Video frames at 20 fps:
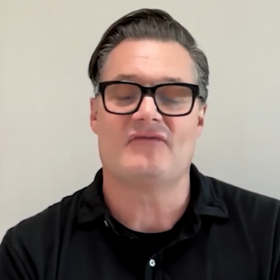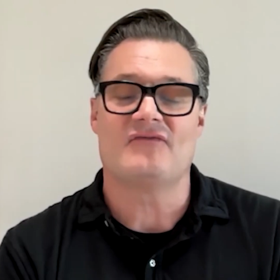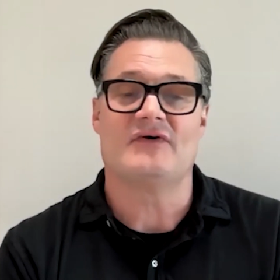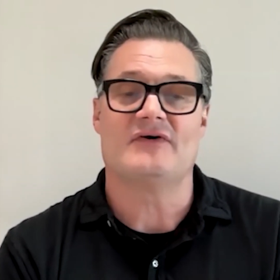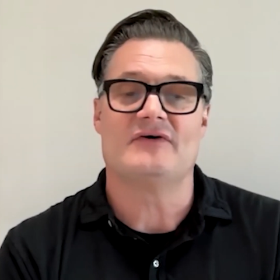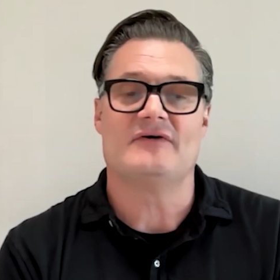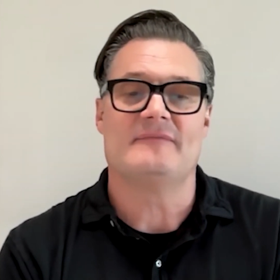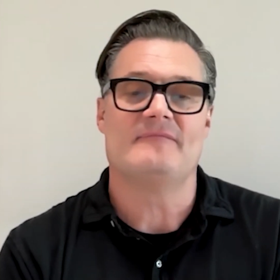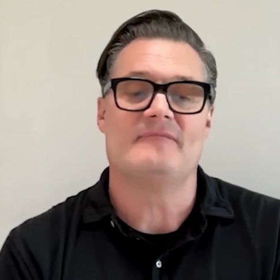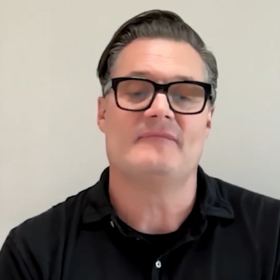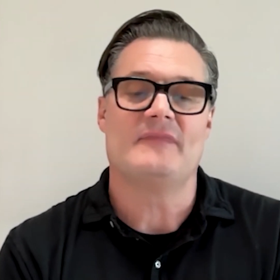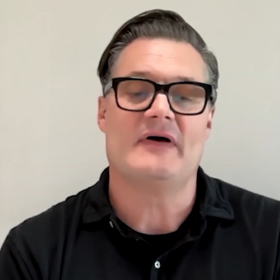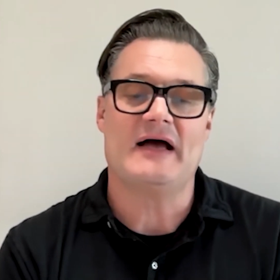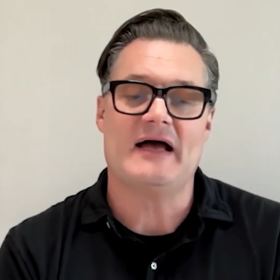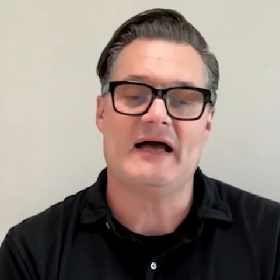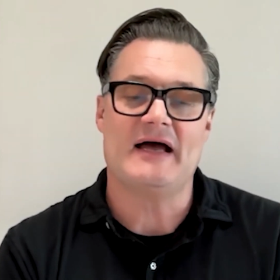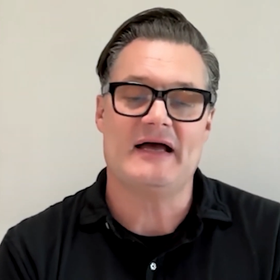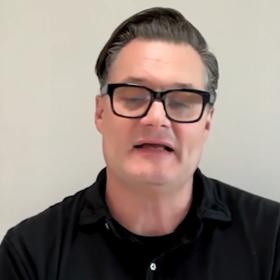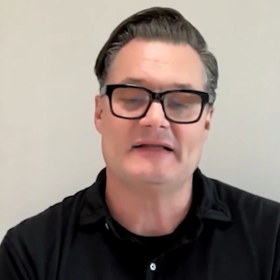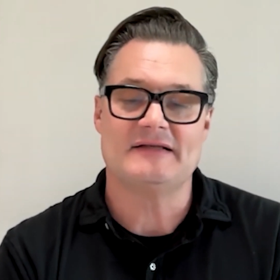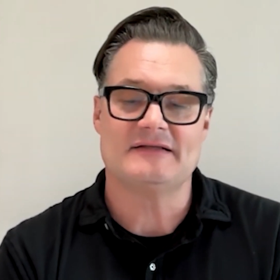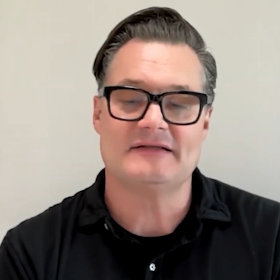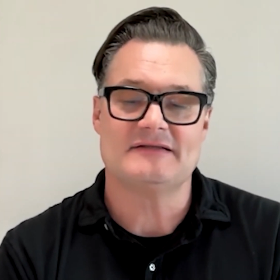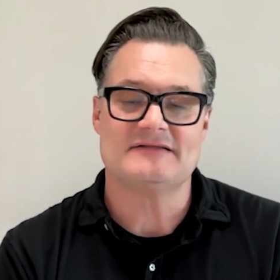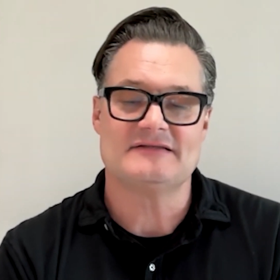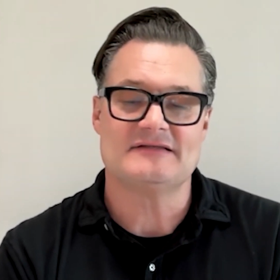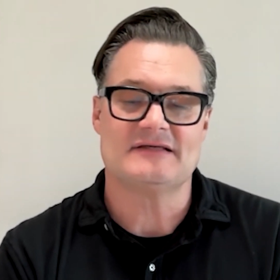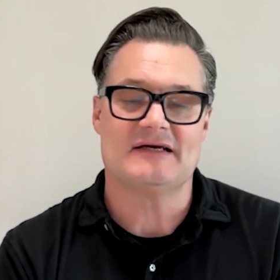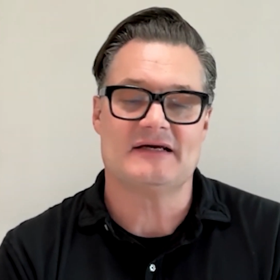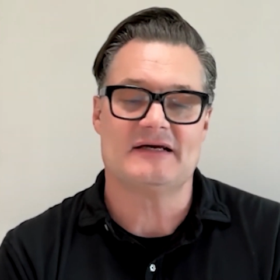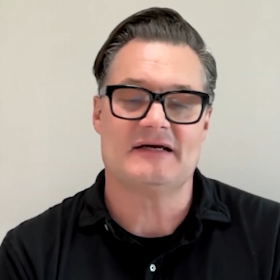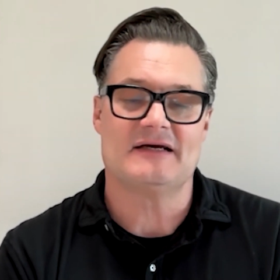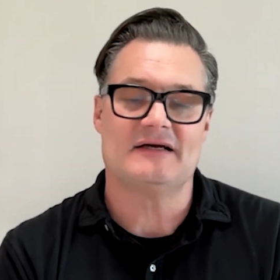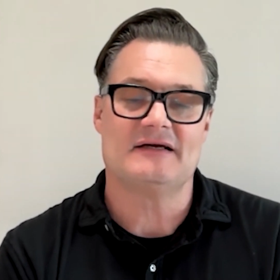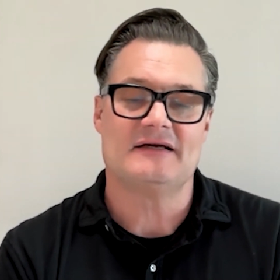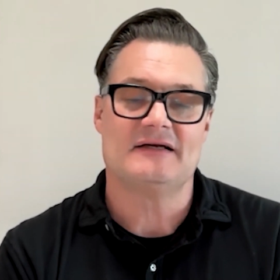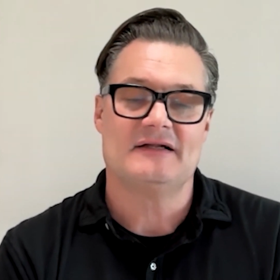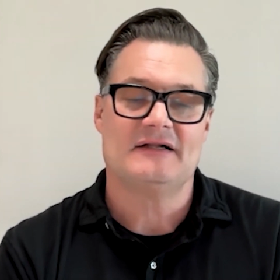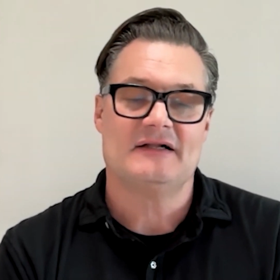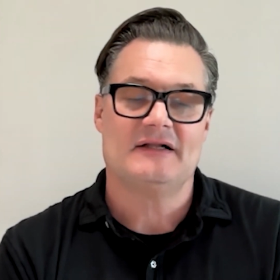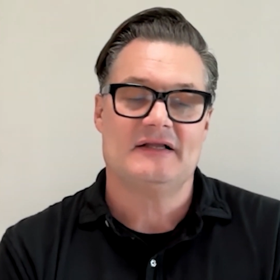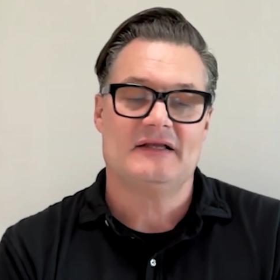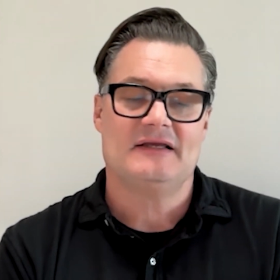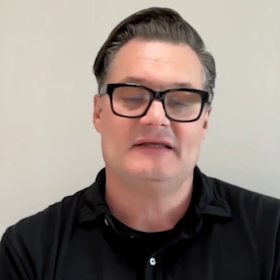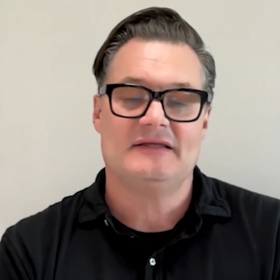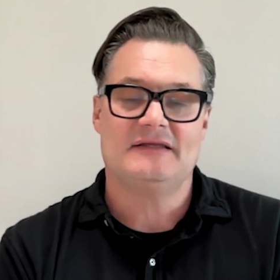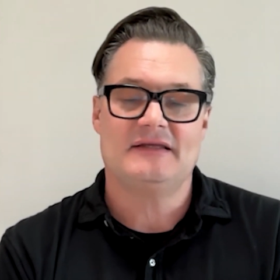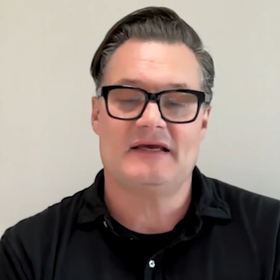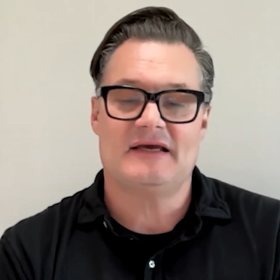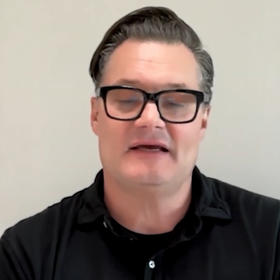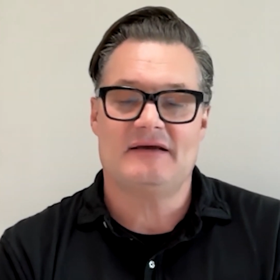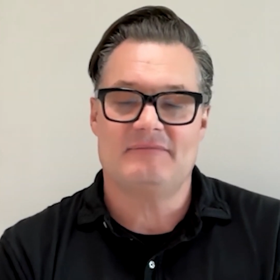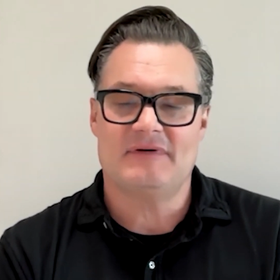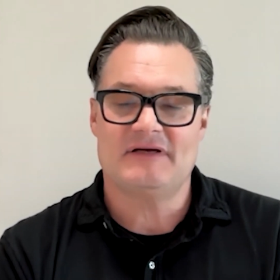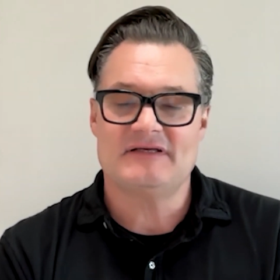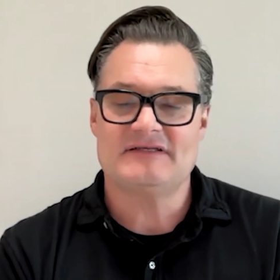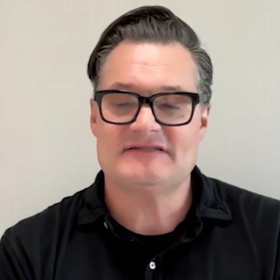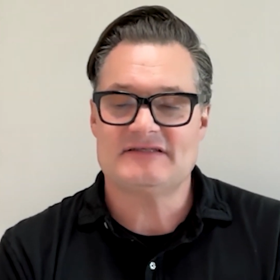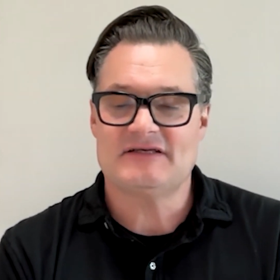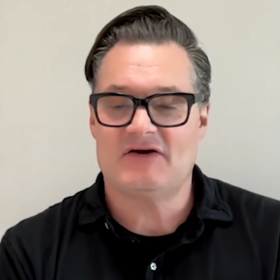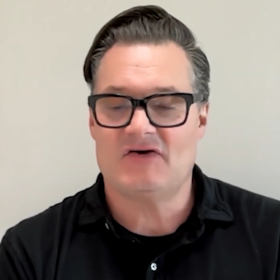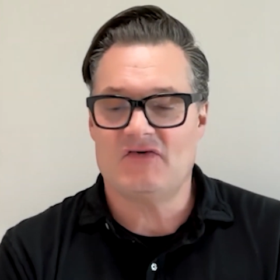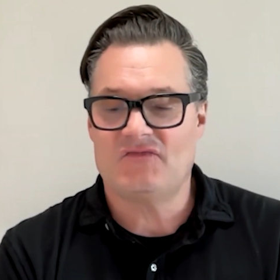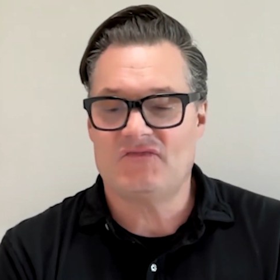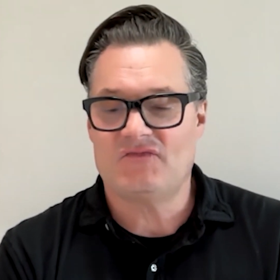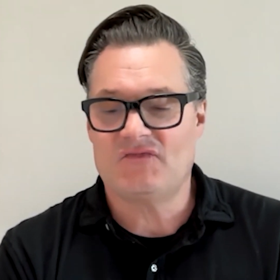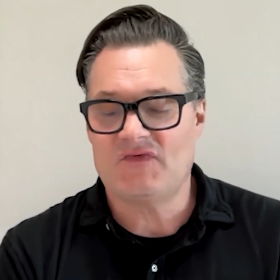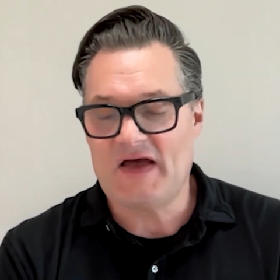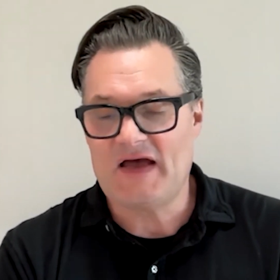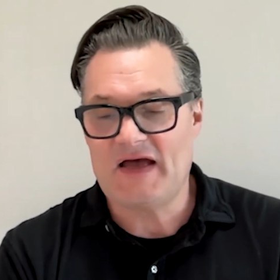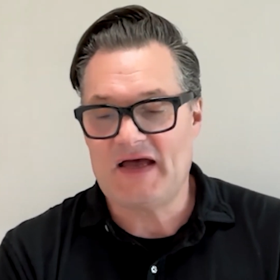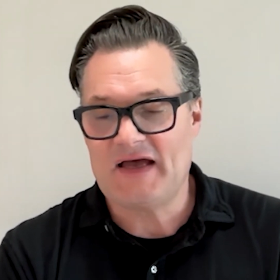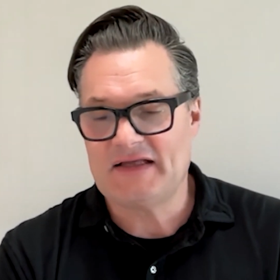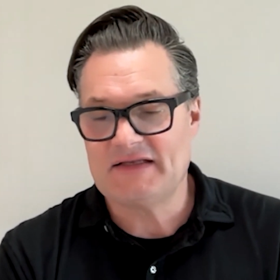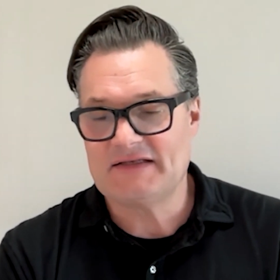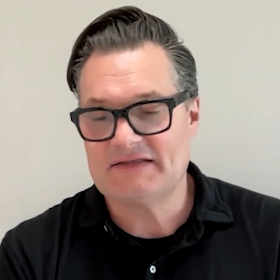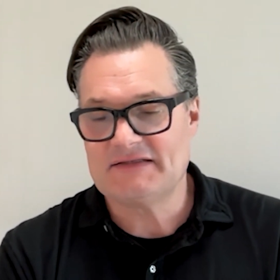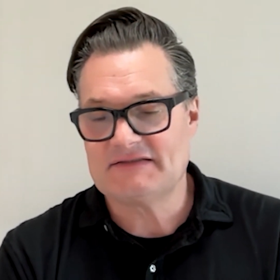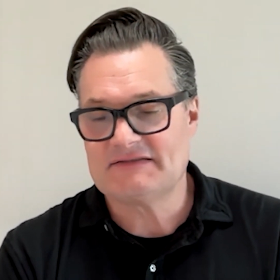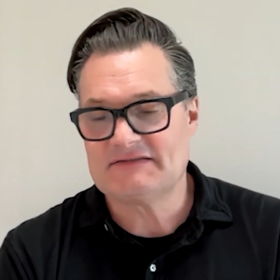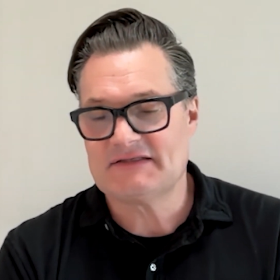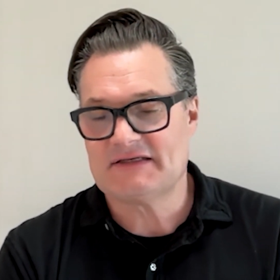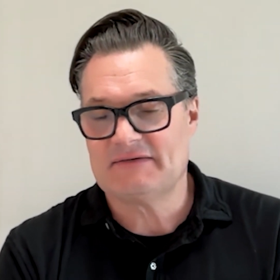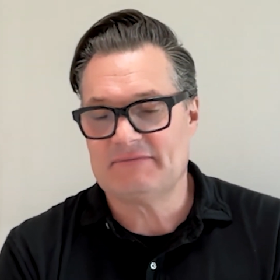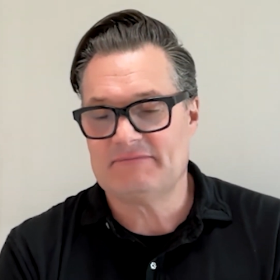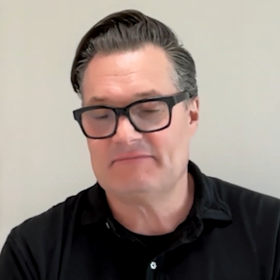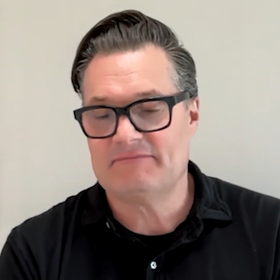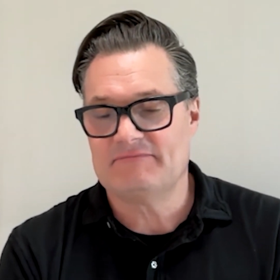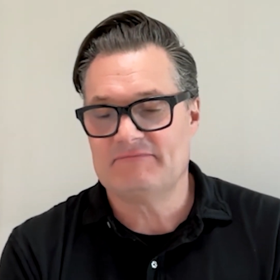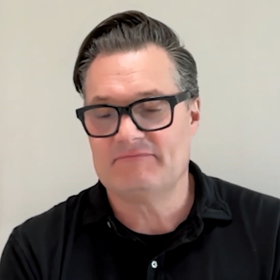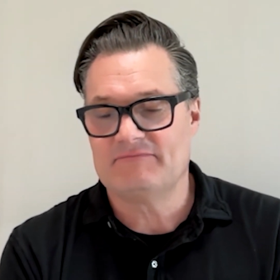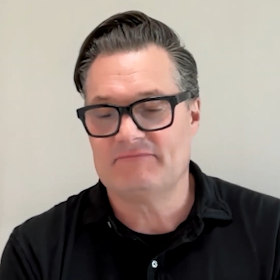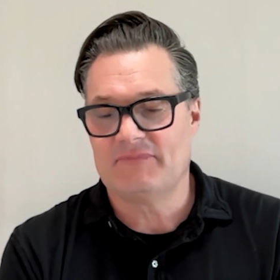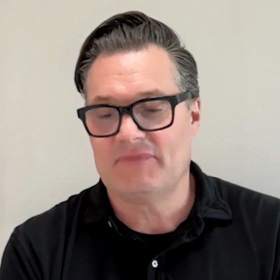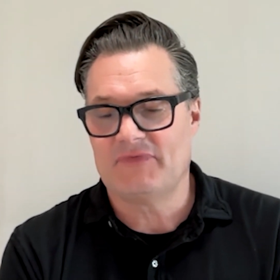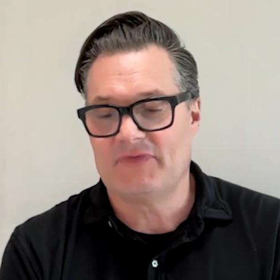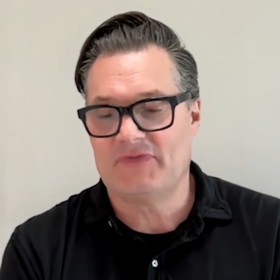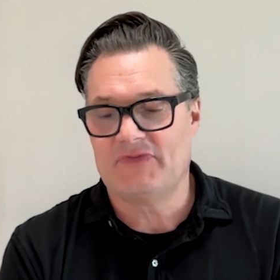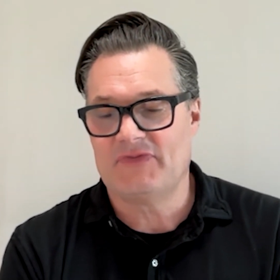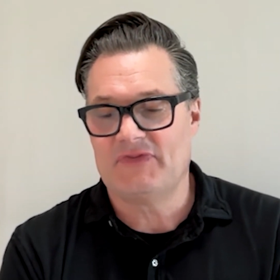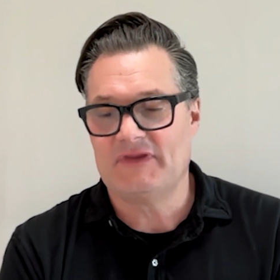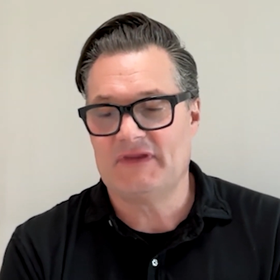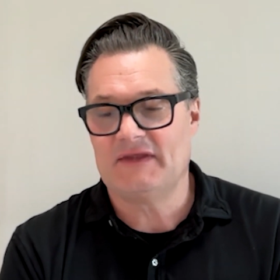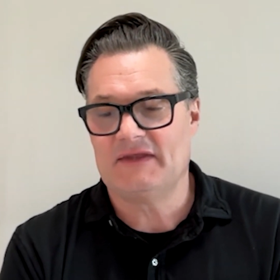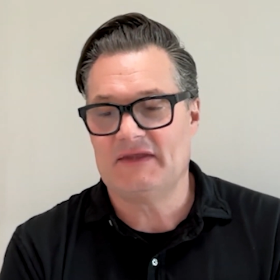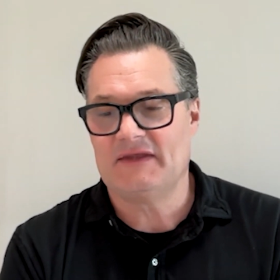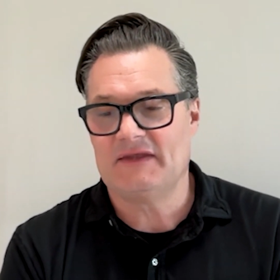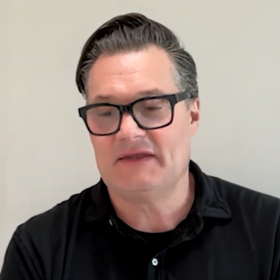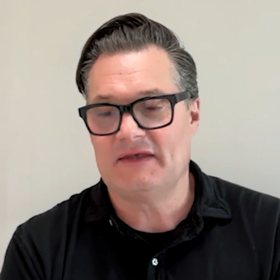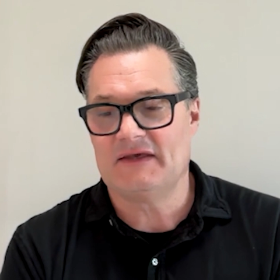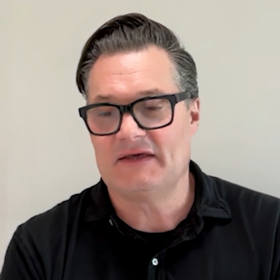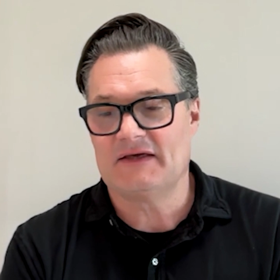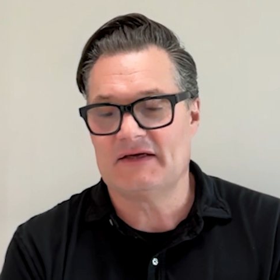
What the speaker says: film, and yeah, myself and the